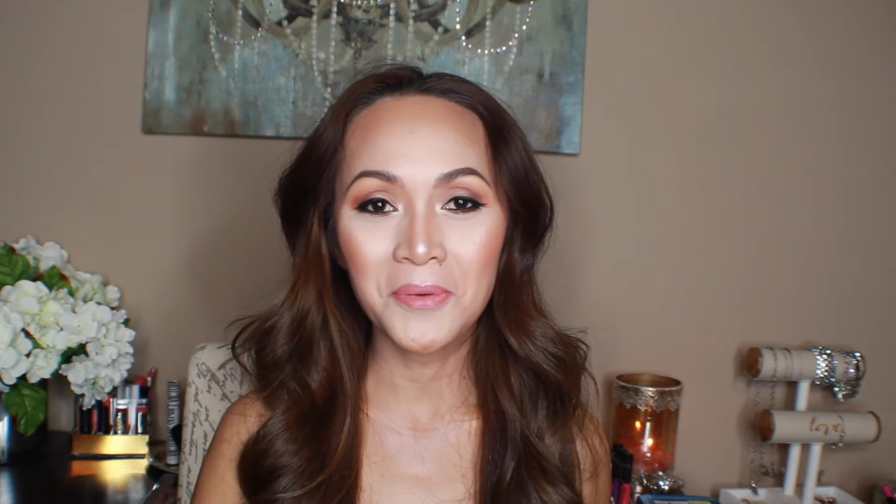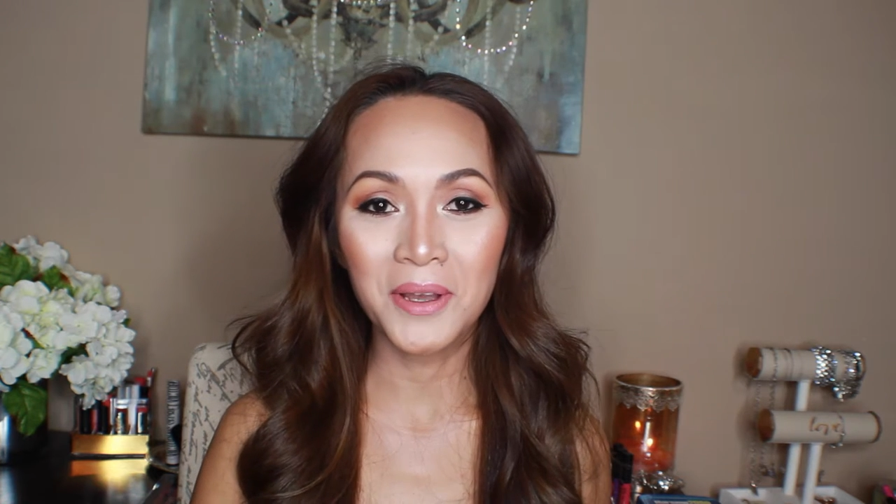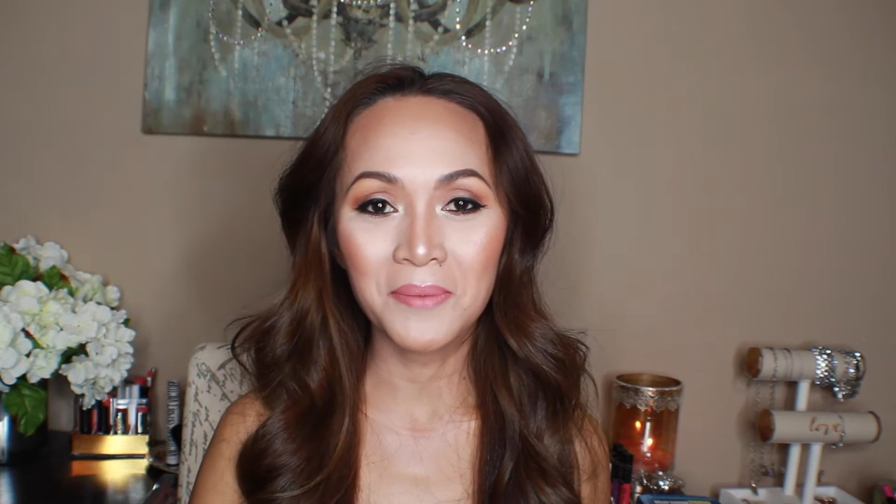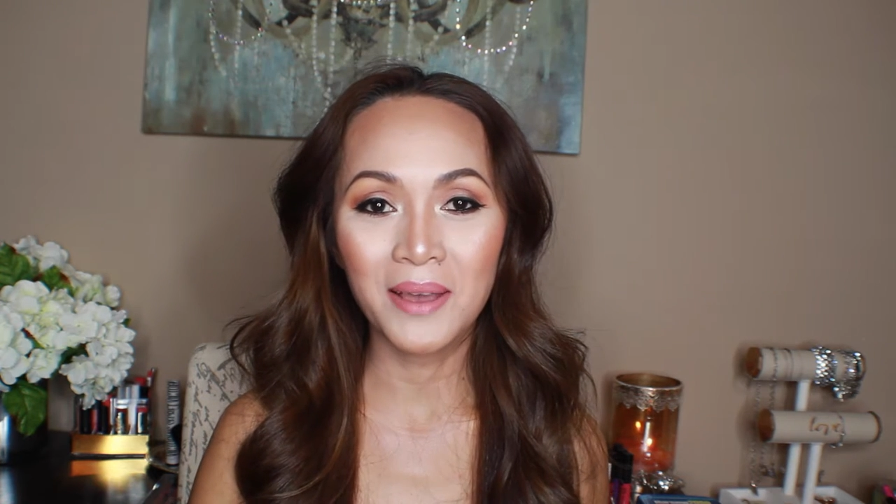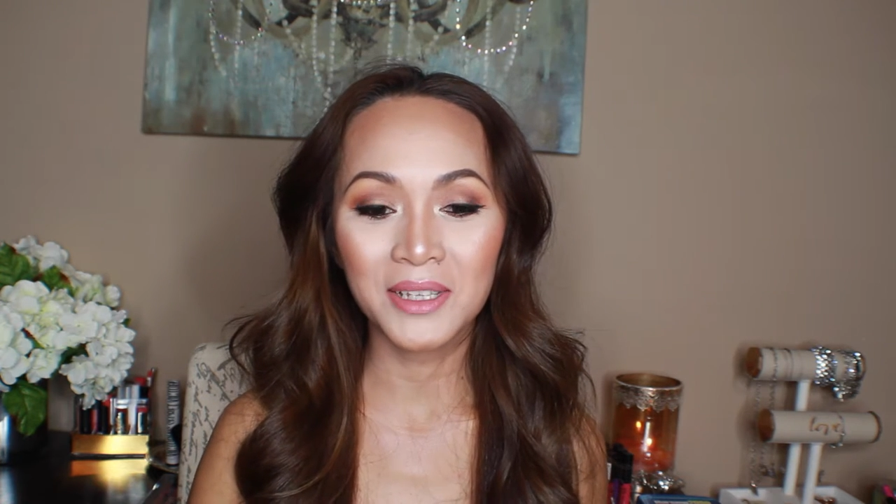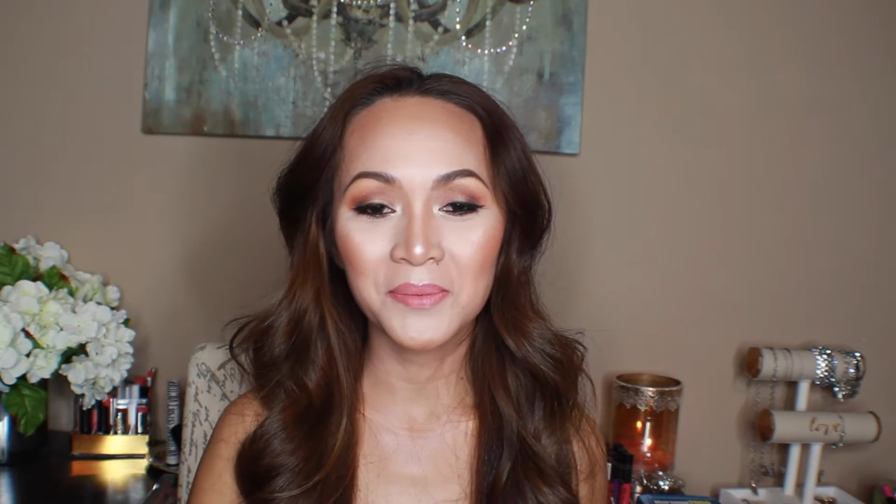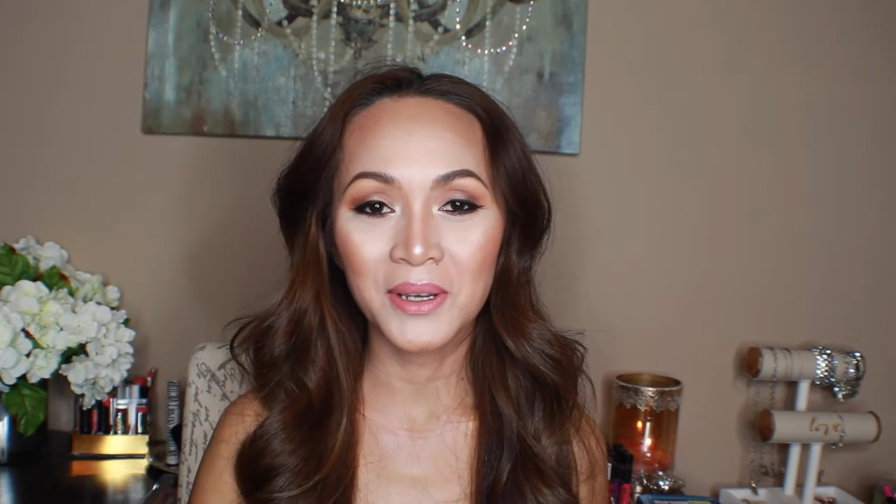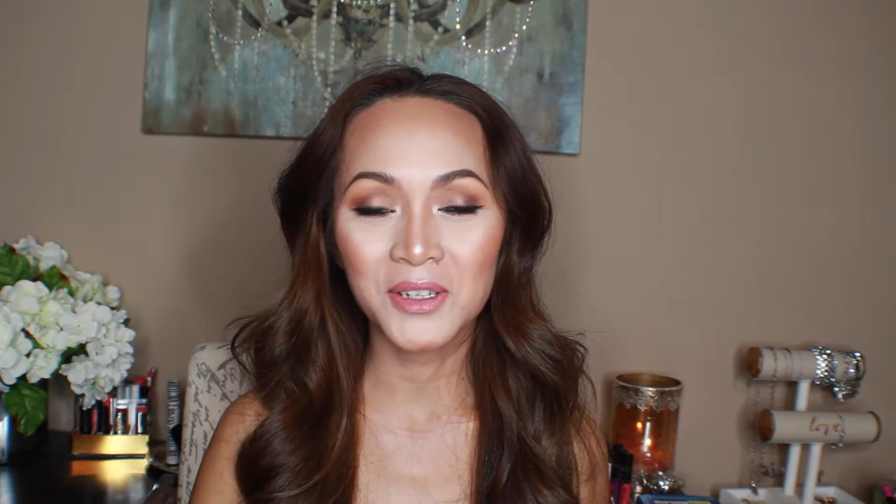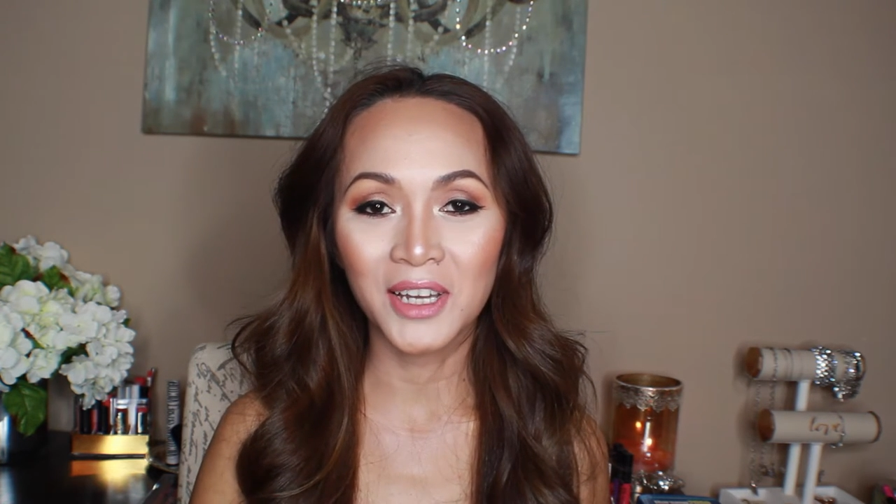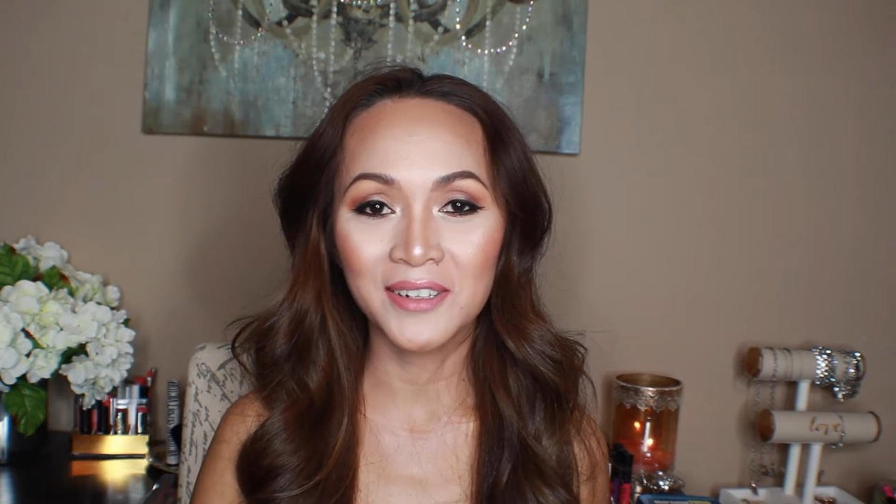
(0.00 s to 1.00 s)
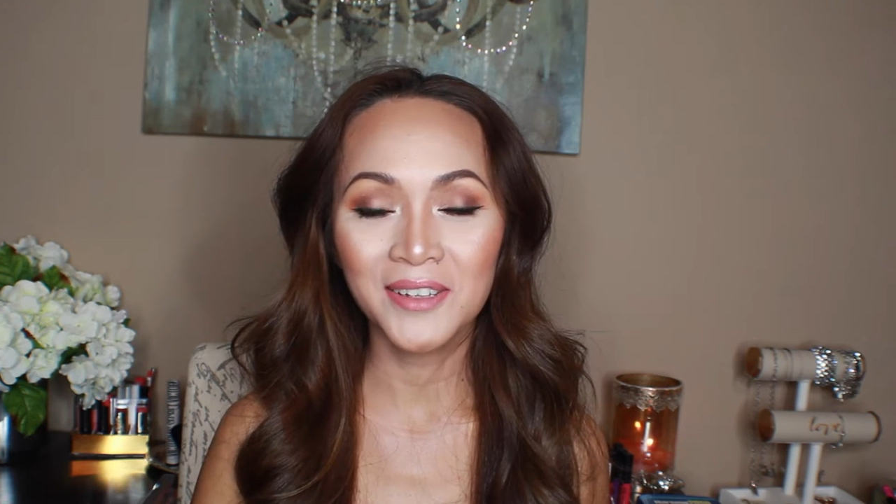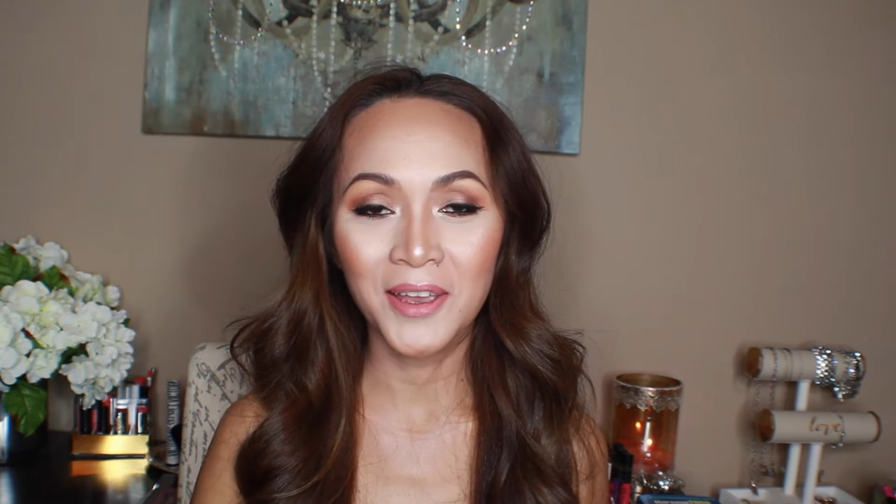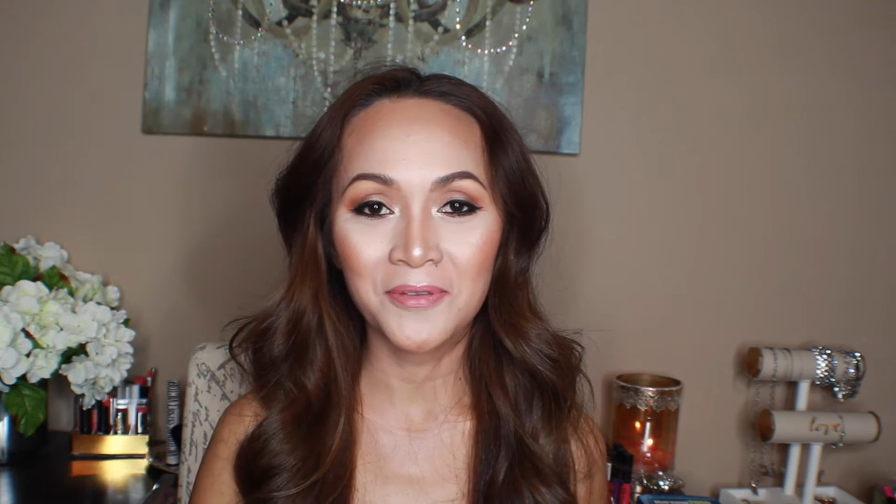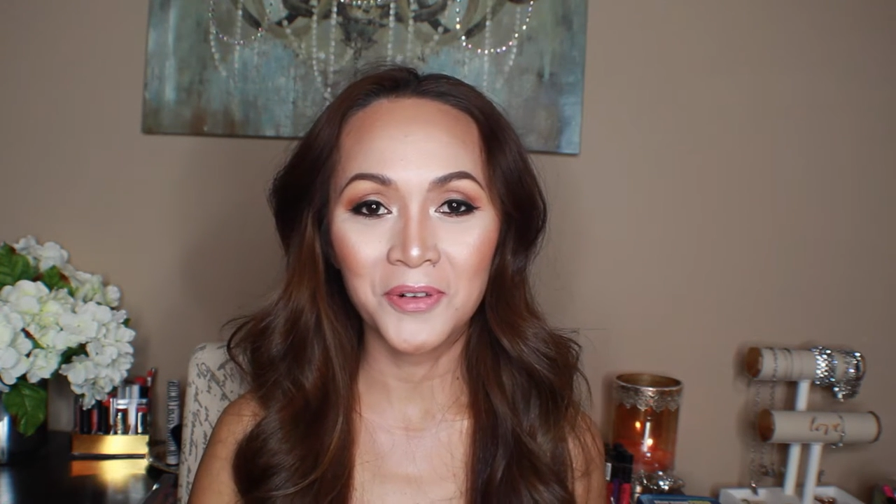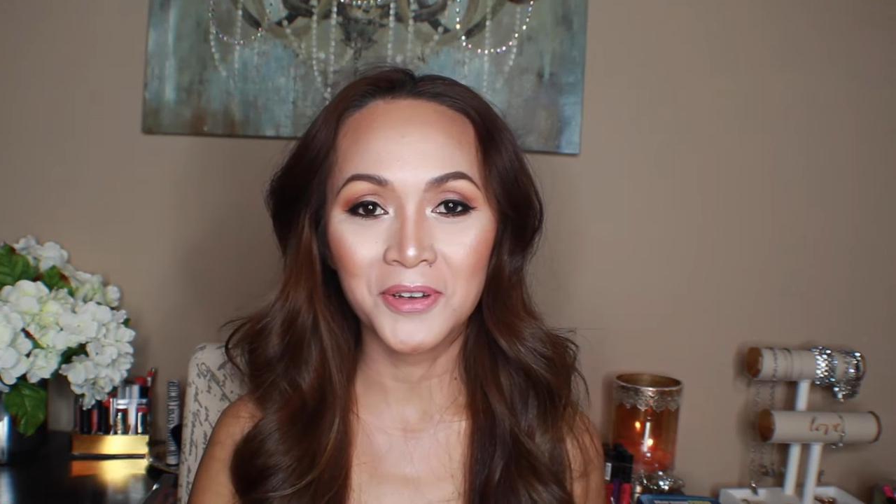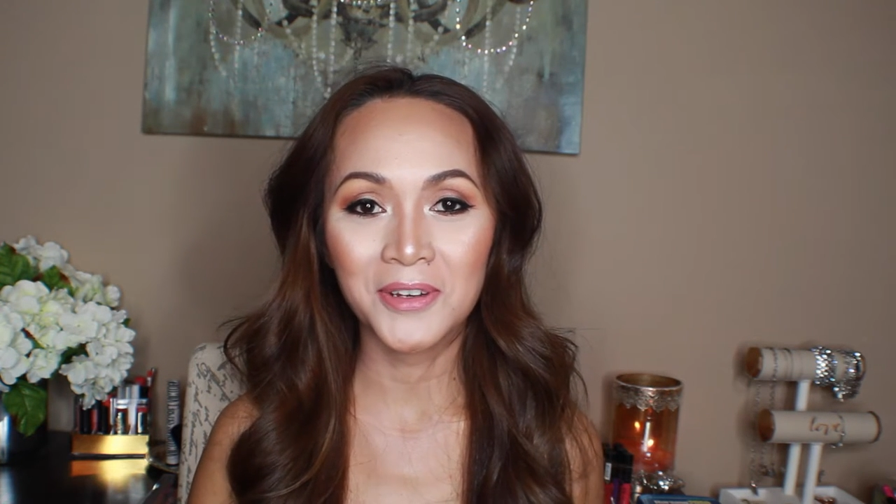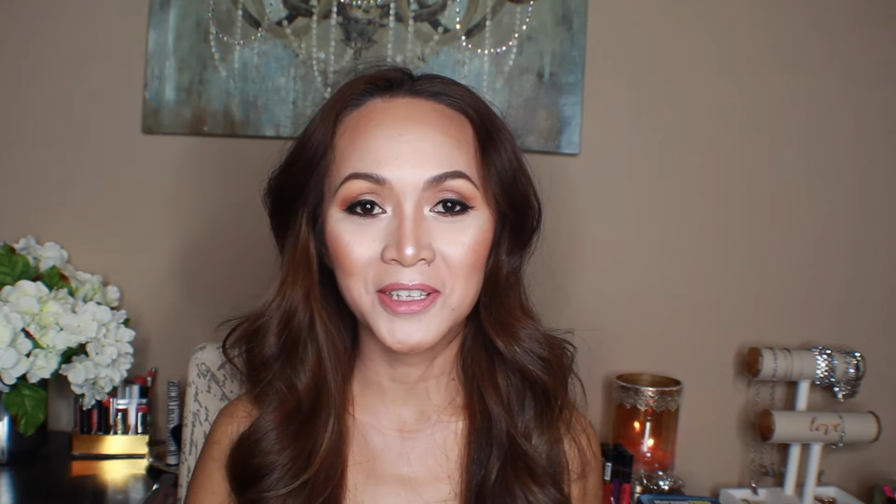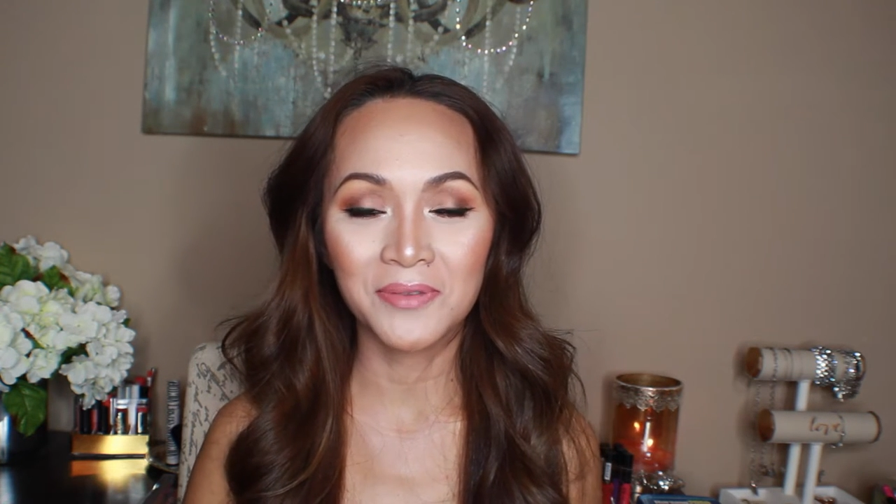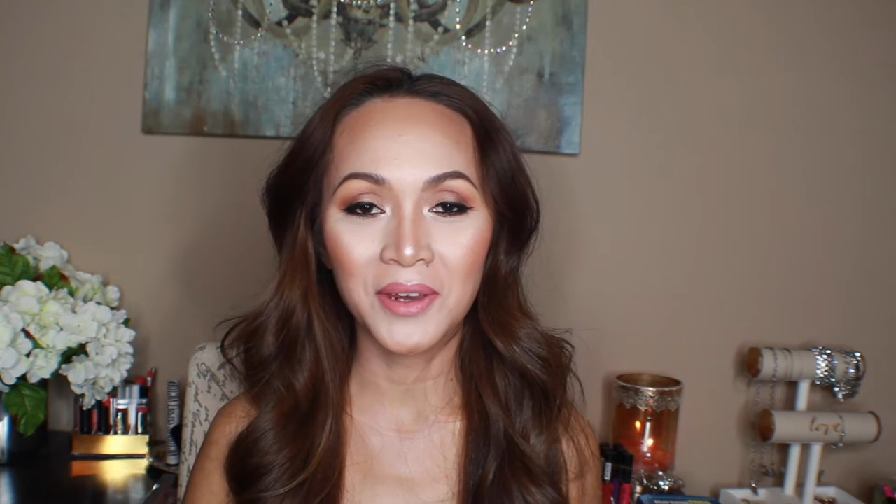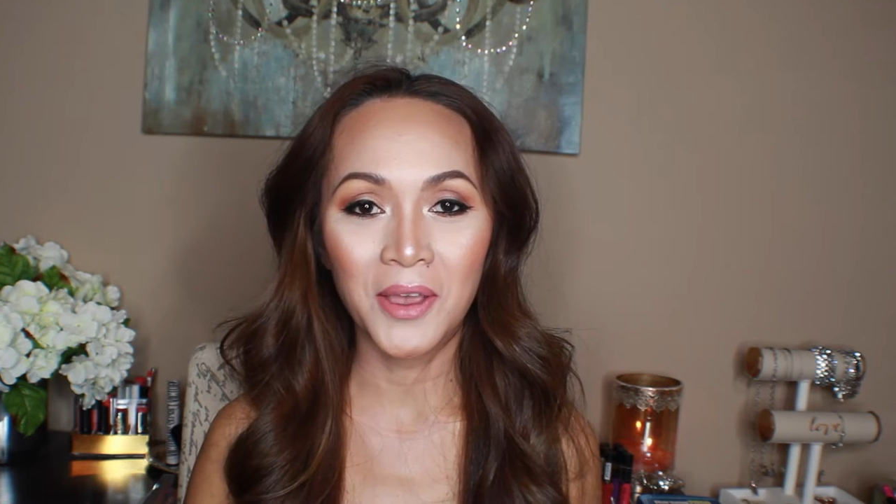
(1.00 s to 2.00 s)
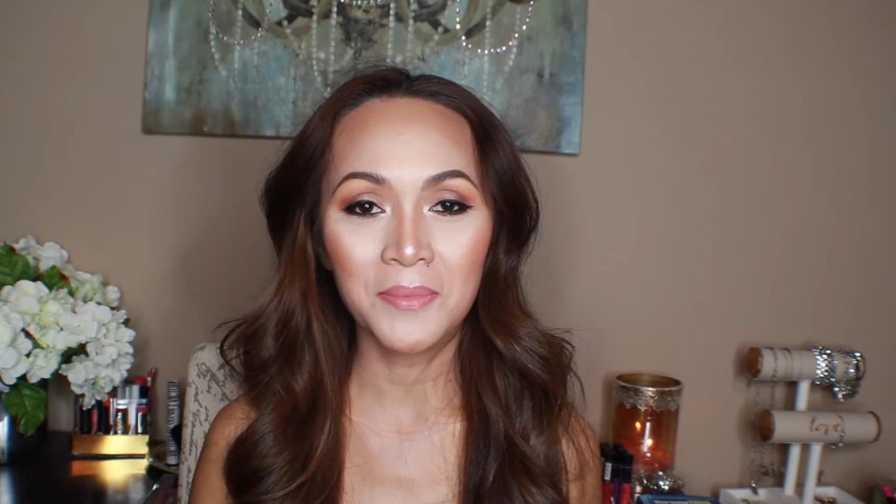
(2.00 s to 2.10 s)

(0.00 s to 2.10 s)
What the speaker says: welcome back to my channel, and for today's video